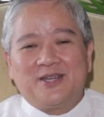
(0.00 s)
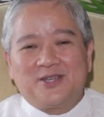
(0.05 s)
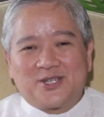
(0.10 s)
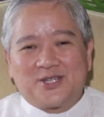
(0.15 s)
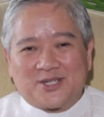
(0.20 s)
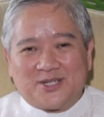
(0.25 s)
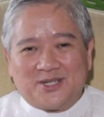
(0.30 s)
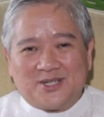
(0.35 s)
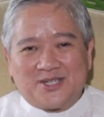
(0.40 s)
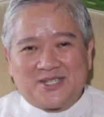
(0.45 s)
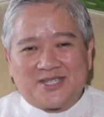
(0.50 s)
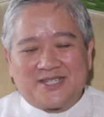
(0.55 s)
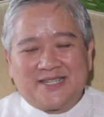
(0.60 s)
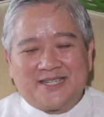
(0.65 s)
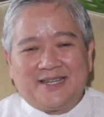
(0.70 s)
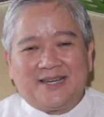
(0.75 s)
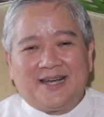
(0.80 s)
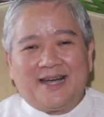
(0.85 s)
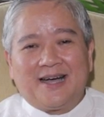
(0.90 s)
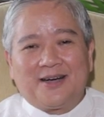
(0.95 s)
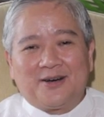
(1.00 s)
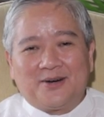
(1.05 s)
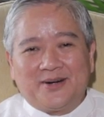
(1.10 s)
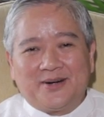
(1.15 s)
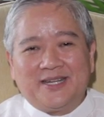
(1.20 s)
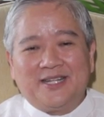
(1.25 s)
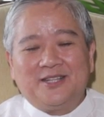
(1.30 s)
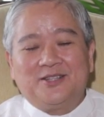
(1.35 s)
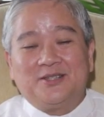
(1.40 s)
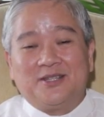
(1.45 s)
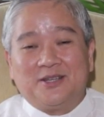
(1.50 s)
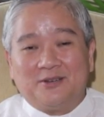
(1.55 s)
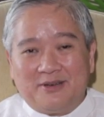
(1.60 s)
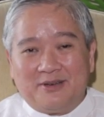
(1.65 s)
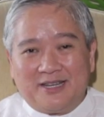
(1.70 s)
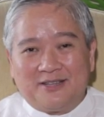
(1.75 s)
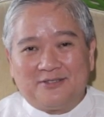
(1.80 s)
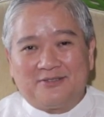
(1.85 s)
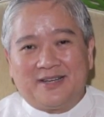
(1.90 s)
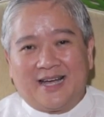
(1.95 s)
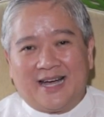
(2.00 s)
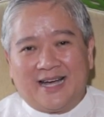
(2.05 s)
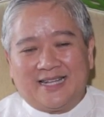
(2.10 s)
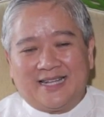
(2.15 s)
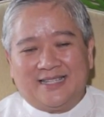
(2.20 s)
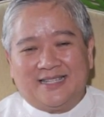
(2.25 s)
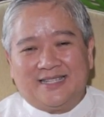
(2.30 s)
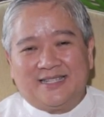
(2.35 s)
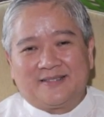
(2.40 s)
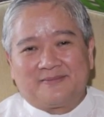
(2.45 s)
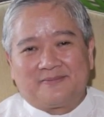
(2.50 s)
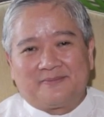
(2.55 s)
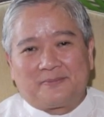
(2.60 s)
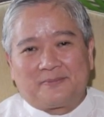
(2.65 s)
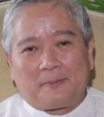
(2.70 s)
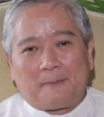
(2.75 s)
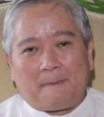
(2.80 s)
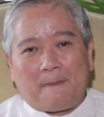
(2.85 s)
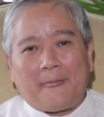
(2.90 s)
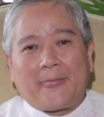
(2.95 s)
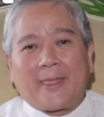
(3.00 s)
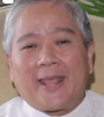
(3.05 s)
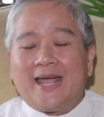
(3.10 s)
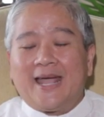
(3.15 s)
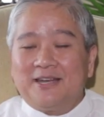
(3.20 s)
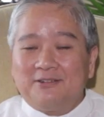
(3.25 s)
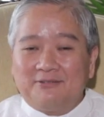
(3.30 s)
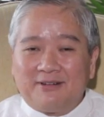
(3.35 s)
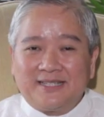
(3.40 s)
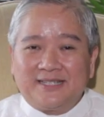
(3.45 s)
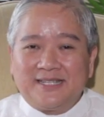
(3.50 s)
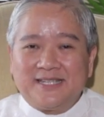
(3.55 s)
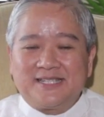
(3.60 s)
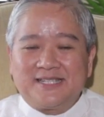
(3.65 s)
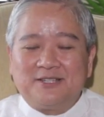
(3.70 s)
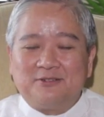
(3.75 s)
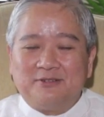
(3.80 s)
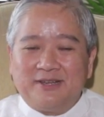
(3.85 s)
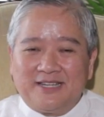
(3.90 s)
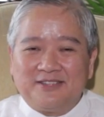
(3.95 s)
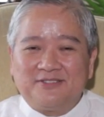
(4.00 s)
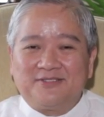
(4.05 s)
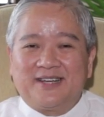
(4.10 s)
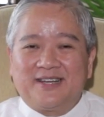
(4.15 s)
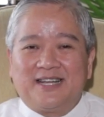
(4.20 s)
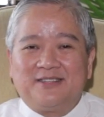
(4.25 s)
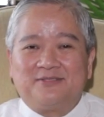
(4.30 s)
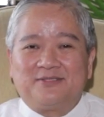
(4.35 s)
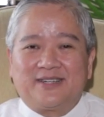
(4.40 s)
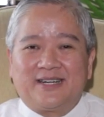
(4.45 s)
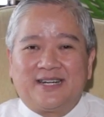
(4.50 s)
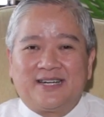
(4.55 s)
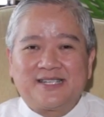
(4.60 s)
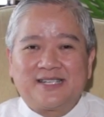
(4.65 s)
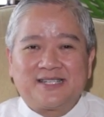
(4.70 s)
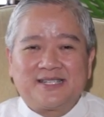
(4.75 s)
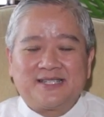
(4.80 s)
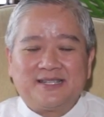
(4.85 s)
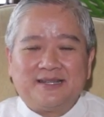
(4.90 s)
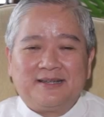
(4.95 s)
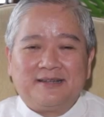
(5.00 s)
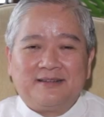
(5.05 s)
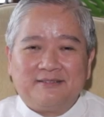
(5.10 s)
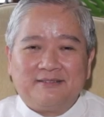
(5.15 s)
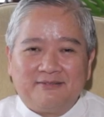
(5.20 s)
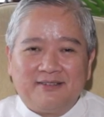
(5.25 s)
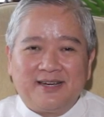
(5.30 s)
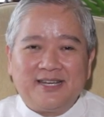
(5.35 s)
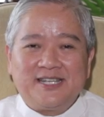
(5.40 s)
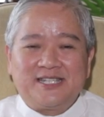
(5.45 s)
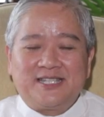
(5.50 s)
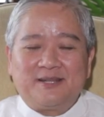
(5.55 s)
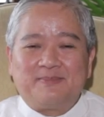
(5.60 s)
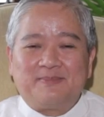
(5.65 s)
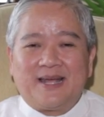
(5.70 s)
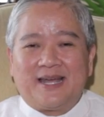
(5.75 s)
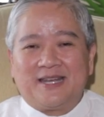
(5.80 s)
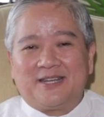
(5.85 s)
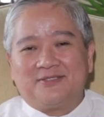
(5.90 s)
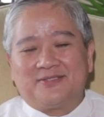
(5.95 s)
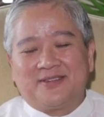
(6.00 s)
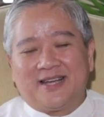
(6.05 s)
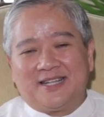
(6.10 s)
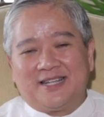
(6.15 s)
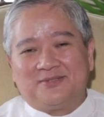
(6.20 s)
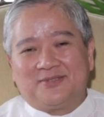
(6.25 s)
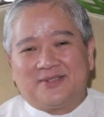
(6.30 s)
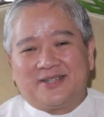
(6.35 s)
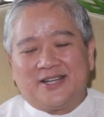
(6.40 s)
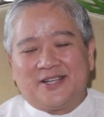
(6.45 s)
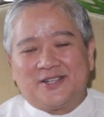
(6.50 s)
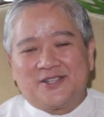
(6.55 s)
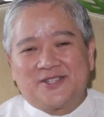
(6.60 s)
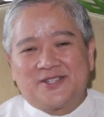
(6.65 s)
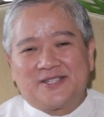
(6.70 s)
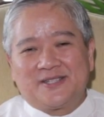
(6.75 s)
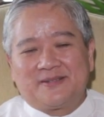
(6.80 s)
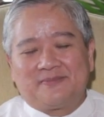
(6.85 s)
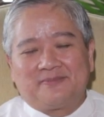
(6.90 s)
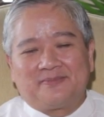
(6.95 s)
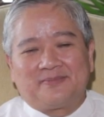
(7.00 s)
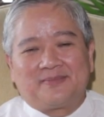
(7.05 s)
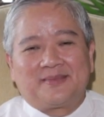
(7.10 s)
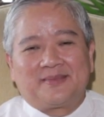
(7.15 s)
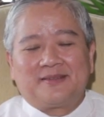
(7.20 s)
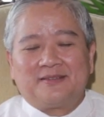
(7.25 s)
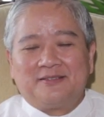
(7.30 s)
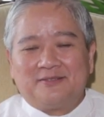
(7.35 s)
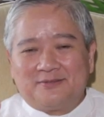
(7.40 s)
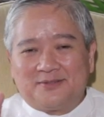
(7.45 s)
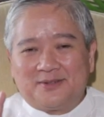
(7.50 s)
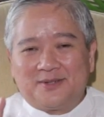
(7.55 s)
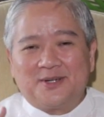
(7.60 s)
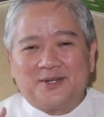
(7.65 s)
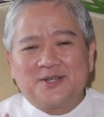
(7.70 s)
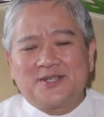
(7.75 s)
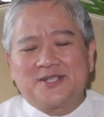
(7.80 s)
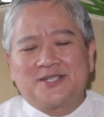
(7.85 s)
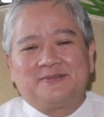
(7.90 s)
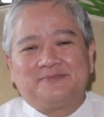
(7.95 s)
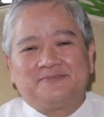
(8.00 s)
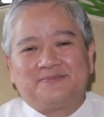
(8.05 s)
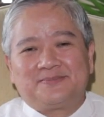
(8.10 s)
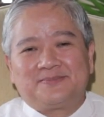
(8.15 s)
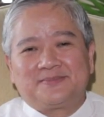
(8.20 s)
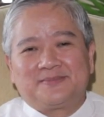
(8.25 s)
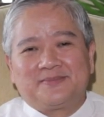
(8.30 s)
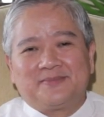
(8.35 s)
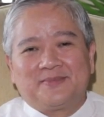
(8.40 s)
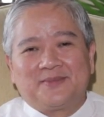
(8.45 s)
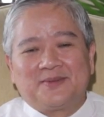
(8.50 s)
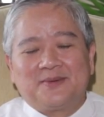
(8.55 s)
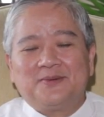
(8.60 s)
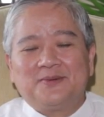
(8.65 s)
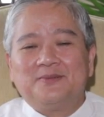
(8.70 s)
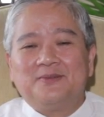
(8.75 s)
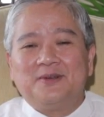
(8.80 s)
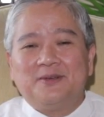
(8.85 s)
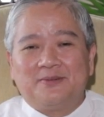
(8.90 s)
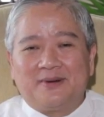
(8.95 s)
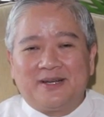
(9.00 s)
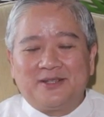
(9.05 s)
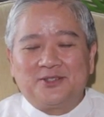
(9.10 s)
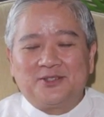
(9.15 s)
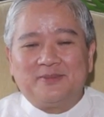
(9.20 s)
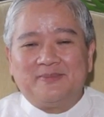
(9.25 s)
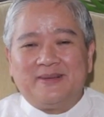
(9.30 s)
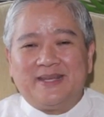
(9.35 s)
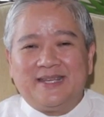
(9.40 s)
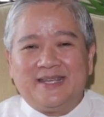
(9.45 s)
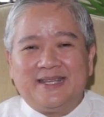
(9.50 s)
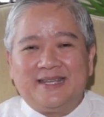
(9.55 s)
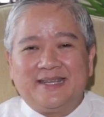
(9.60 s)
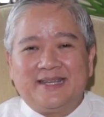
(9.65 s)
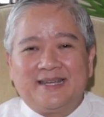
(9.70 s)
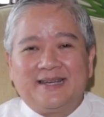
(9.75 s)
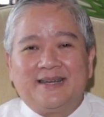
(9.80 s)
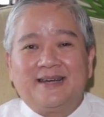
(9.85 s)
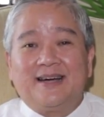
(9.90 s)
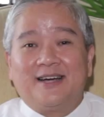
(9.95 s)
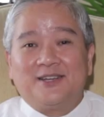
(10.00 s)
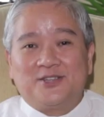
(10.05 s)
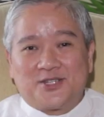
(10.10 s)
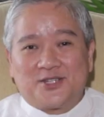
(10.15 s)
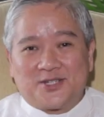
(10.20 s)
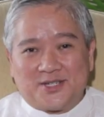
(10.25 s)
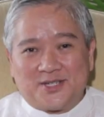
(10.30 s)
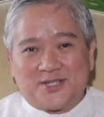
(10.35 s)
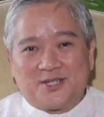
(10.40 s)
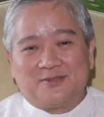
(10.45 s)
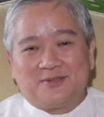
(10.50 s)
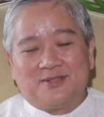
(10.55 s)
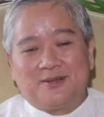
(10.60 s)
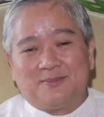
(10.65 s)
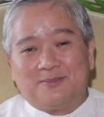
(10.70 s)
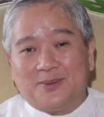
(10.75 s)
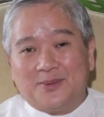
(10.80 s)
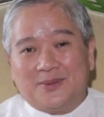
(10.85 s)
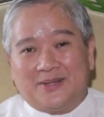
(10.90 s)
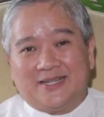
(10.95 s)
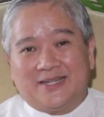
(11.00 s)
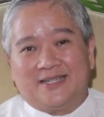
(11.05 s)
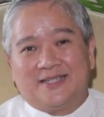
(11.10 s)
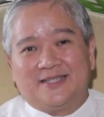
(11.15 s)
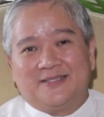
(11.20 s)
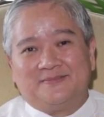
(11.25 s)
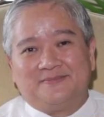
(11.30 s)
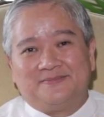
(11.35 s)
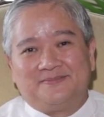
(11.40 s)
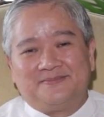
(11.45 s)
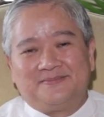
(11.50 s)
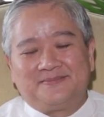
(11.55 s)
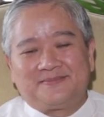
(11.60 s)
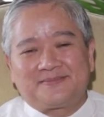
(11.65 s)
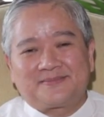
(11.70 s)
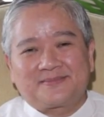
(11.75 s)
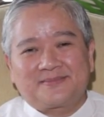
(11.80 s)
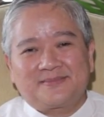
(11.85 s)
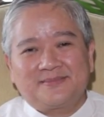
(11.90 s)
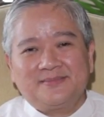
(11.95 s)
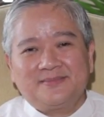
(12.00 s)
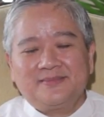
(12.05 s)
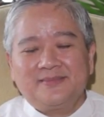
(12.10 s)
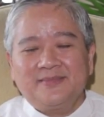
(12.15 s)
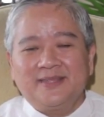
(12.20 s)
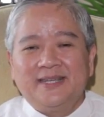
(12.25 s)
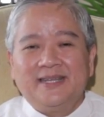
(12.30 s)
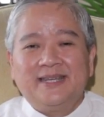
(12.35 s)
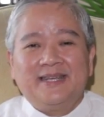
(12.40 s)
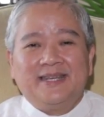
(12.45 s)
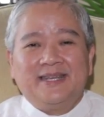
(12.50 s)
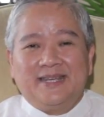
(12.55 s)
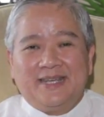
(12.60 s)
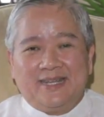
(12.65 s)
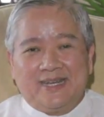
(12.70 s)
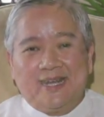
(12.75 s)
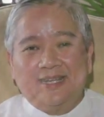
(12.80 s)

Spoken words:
a church according to the will of God. And what is the will of God for us? What is the plan of God for us? First, we want to be a church of the poor. In